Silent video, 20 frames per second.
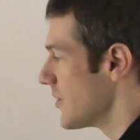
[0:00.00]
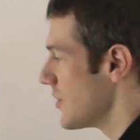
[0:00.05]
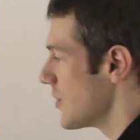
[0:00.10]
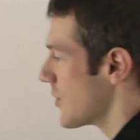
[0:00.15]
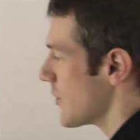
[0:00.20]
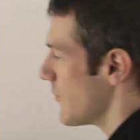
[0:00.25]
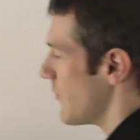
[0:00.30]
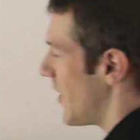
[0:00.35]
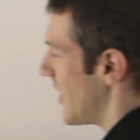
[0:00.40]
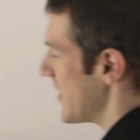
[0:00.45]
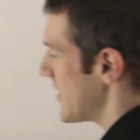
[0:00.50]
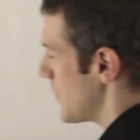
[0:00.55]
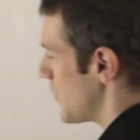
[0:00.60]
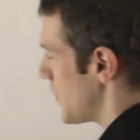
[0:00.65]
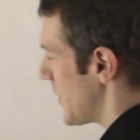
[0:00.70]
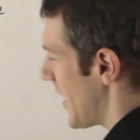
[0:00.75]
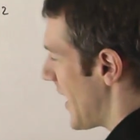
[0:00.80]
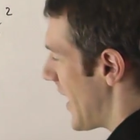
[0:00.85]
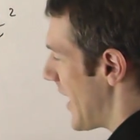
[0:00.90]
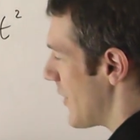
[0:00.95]
you can write it
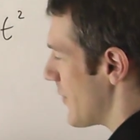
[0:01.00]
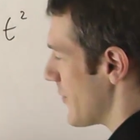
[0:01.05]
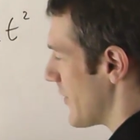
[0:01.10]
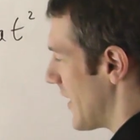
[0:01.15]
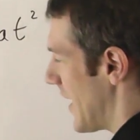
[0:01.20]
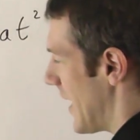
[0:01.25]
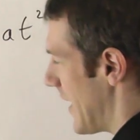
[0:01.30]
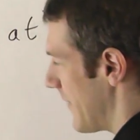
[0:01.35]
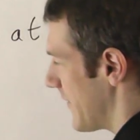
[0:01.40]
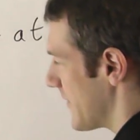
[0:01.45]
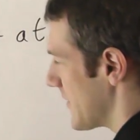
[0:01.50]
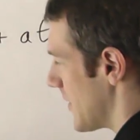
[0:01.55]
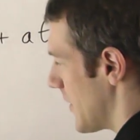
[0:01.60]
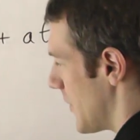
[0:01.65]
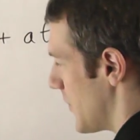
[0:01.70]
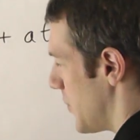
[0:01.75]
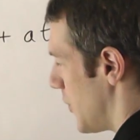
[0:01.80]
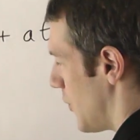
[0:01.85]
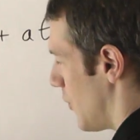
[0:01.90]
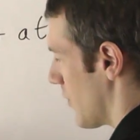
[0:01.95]
with the a on the left
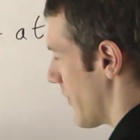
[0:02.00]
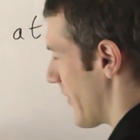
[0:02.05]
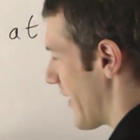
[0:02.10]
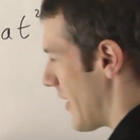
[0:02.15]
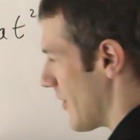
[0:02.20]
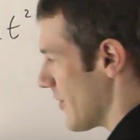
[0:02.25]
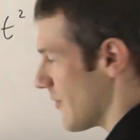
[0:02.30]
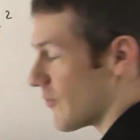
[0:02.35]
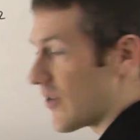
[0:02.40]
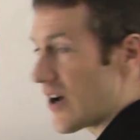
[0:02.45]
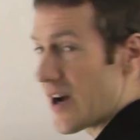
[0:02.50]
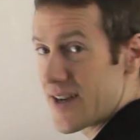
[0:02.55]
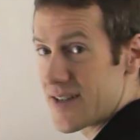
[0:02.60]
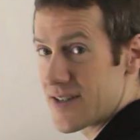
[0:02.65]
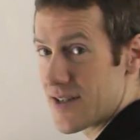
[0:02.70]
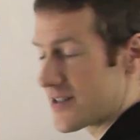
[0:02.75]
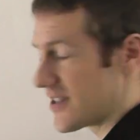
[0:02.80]
and put all of that on the right.